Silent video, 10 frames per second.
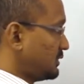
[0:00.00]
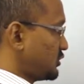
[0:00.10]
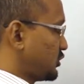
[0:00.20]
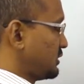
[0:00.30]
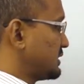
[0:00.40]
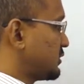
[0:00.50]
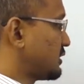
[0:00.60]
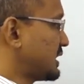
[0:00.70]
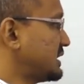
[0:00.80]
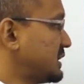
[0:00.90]
Should this
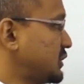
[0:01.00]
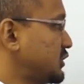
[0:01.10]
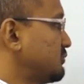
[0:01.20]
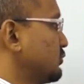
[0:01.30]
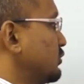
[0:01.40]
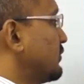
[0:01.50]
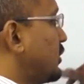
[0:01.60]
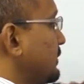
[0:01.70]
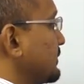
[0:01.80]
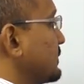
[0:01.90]
organization move
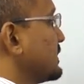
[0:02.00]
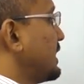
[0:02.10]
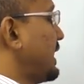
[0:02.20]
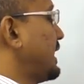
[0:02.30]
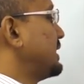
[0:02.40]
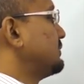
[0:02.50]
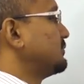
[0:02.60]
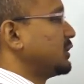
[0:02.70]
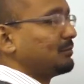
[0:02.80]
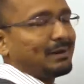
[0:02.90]
on
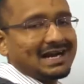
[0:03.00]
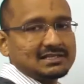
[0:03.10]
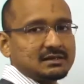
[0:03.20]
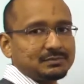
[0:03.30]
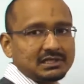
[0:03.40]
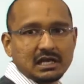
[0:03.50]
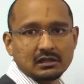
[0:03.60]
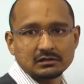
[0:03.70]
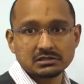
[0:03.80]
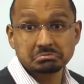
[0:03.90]
and buy something
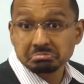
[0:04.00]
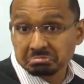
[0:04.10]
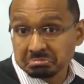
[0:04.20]
else?